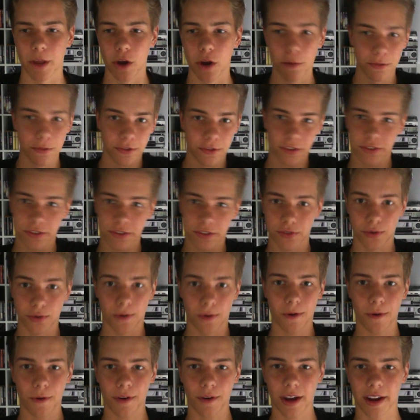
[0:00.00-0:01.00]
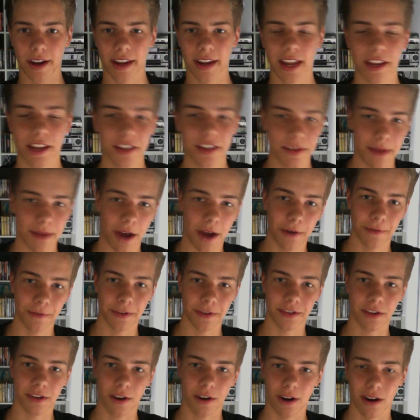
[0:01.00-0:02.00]
opens his door and kicks him out of
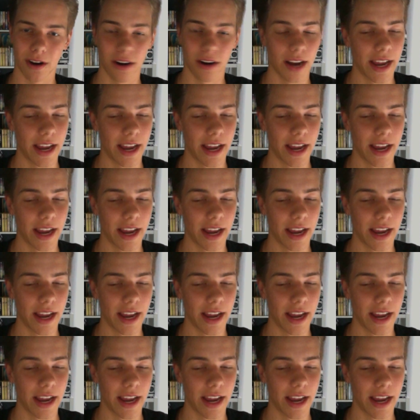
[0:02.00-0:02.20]
his car.